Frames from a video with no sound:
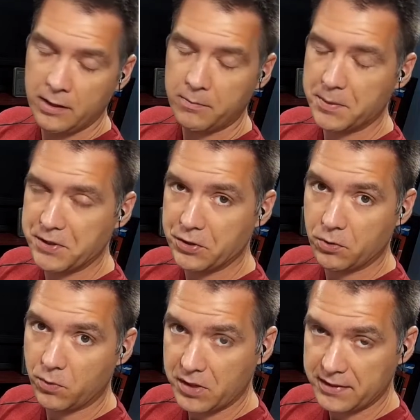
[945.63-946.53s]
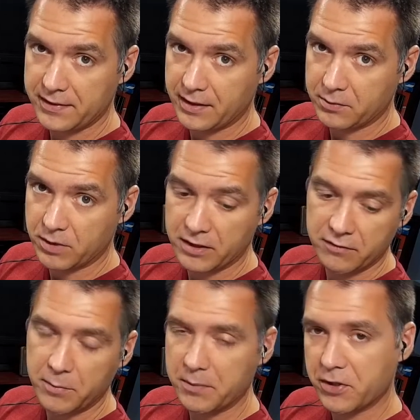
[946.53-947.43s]
Maybe you don't want a sine
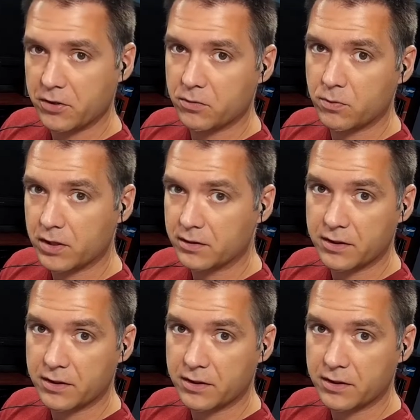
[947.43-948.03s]
wave, maybe you don't want